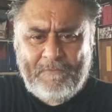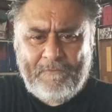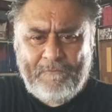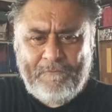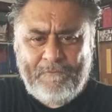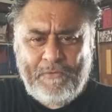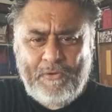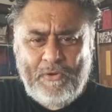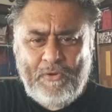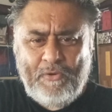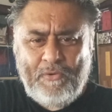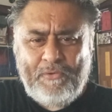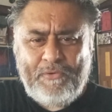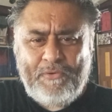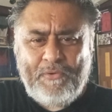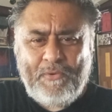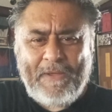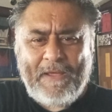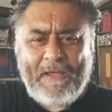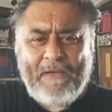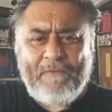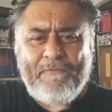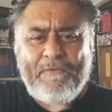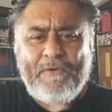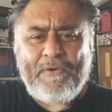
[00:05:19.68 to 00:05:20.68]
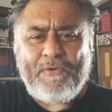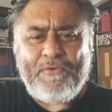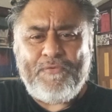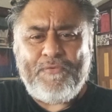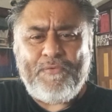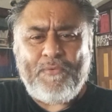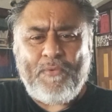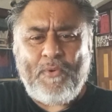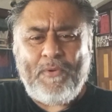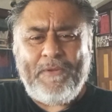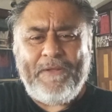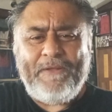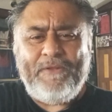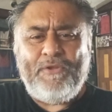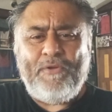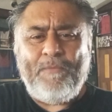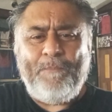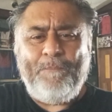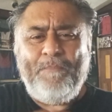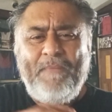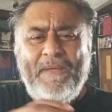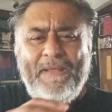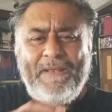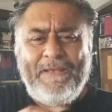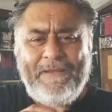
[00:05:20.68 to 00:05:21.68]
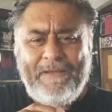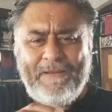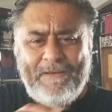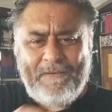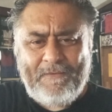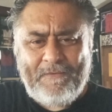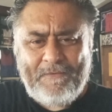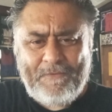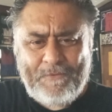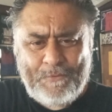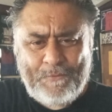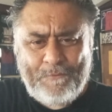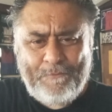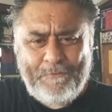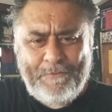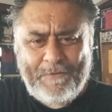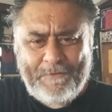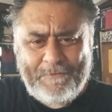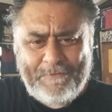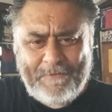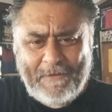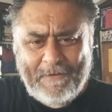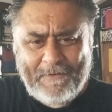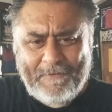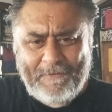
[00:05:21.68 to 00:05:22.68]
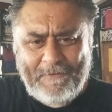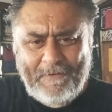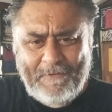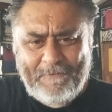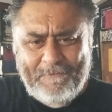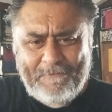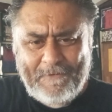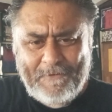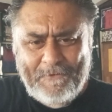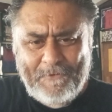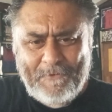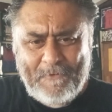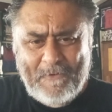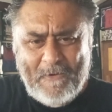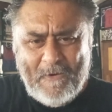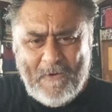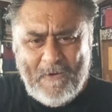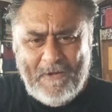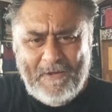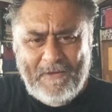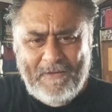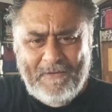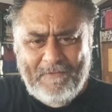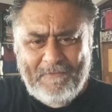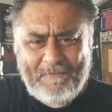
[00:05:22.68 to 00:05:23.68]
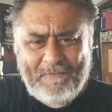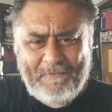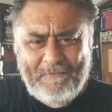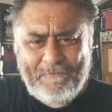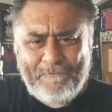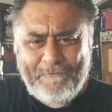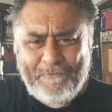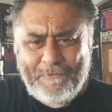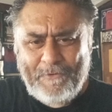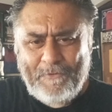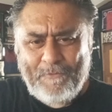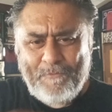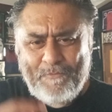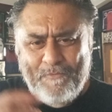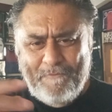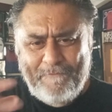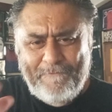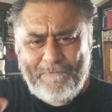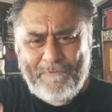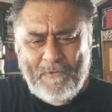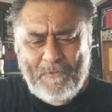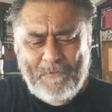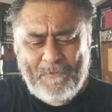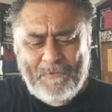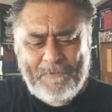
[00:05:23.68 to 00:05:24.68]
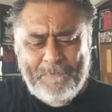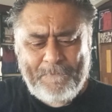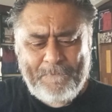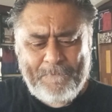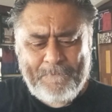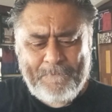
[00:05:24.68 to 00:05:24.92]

for you to have control and dominion over the techniques that you're learning, for you to move forward.